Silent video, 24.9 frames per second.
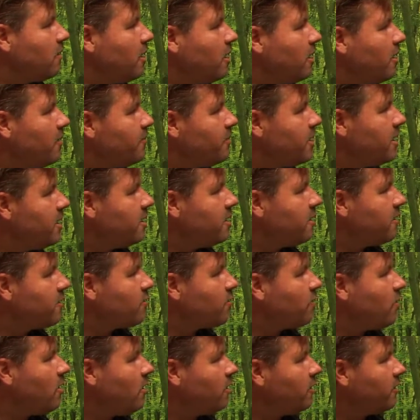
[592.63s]
Peanuts,
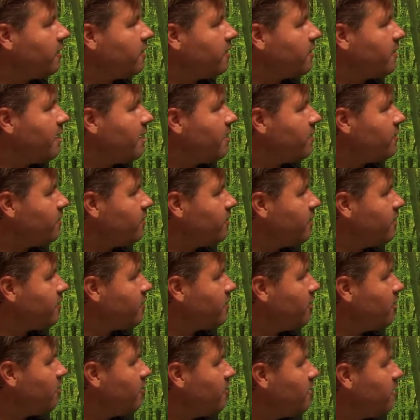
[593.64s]
walnuts, hazelnuts,
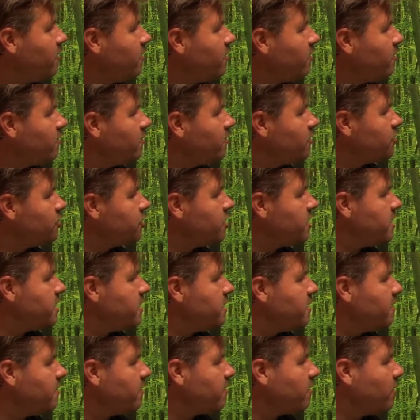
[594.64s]
almonds,
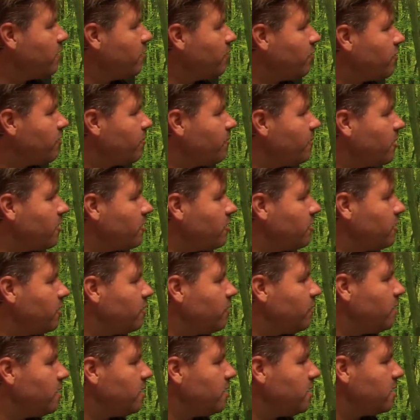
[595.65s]
cheese, oats, barley,
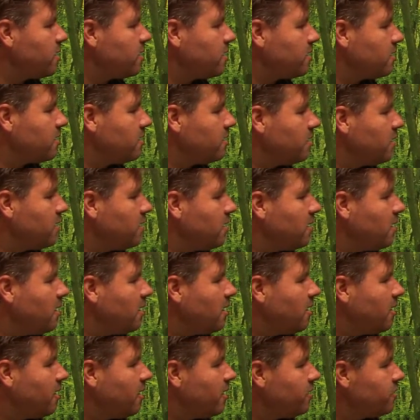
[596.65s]
wheat.
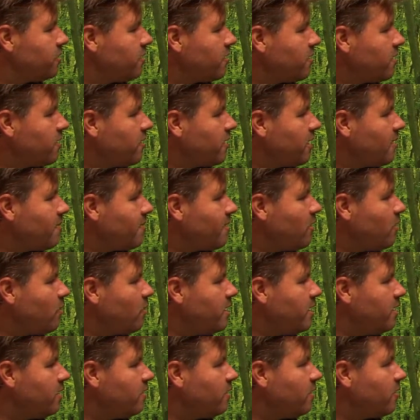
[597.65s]
The interesting thing about
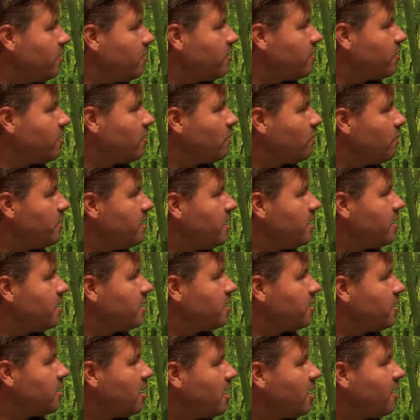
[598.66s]
wheat, though, is that wheat
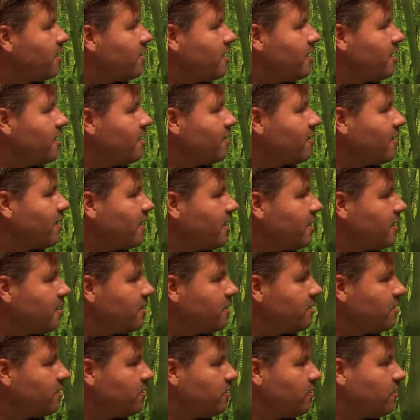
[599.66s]
can cause
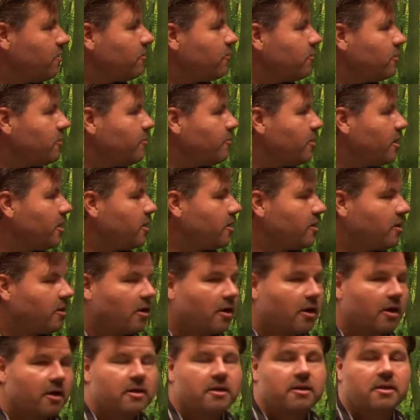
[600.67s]
anxiety, too, depending
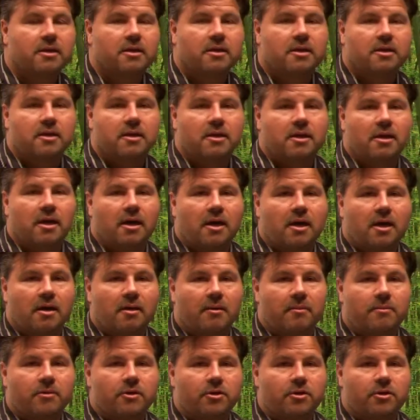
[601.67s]
on your